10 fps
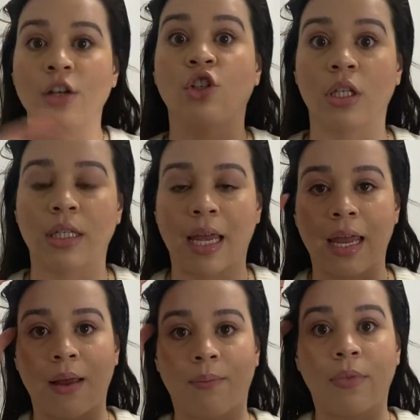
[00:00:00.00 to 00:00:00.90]
just
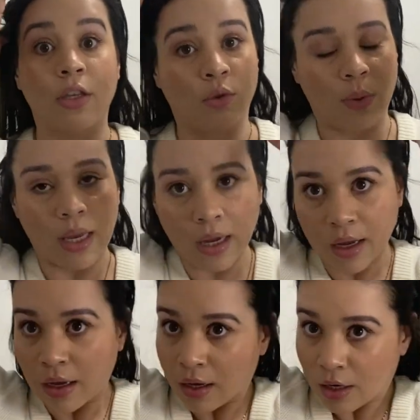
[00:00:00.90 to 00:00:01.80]
came this week.
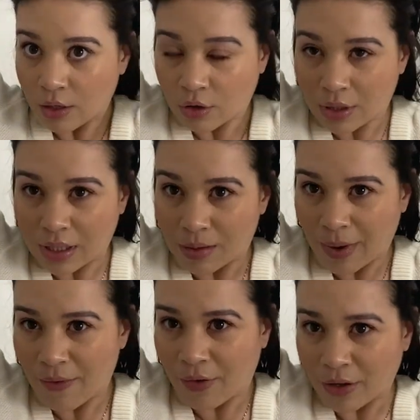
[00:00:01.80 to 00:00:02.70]
So this is
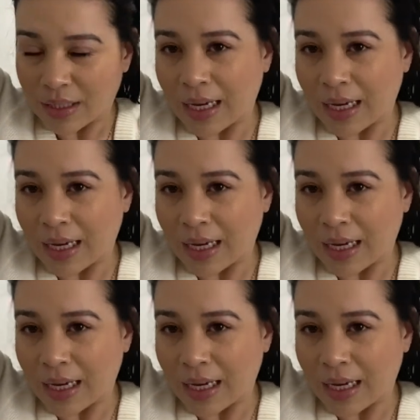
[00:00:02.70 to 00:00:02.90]
my first